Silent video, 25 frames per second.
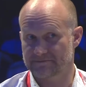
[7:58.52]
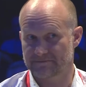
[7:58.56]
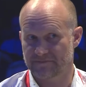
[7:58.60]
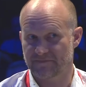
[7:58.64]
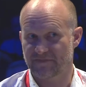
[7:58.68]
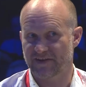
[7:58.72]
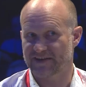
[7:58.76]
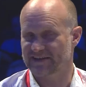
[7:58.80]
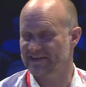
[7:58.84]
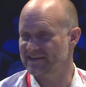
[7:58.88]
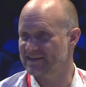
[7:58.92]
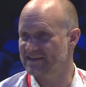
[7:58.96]

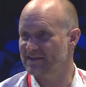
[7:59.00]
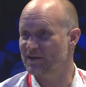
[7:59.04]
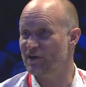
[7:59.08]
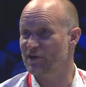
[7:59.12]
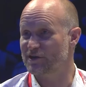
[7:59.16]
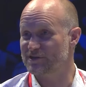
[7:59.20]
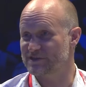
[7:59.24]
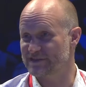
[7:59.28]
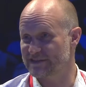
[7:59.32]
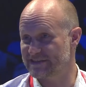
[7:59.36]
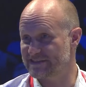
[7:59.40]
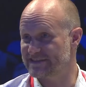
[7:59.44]
frankly,
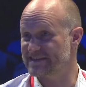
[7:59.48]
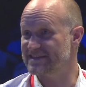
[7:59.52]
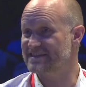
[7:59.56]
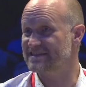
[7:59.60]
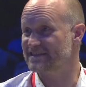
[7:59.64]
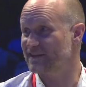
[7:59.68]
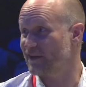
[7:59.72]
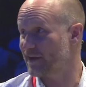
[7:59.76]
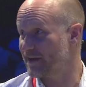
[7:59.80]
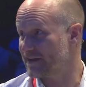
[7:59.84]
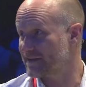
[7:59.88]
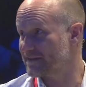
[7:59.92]
largely
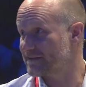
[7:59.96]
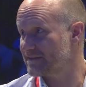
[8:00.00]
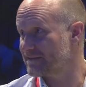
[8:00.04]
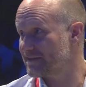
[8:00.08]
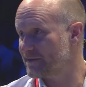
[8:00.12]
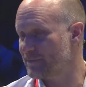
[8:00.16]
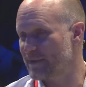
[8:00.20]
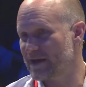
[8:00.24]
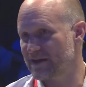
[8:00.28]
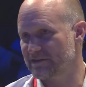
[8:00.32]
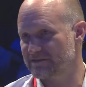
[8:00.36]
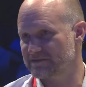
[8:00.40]
dislike
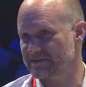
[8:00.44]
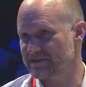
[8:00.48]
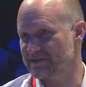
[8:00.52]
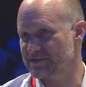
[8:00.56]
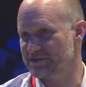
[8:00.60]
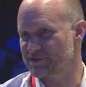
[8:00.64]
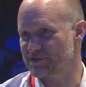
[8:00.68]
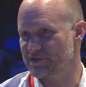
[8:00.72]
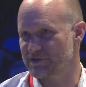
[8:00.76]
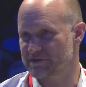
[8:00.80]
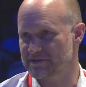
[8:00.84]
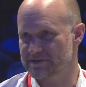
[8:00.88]
about
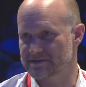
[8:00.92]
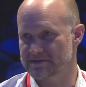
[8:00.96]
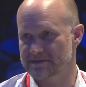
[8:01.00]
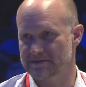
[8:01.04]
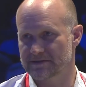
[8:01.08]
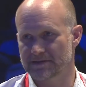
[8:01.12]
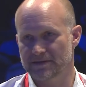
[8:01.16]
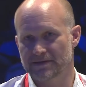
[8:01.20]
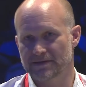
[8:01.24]
insurance.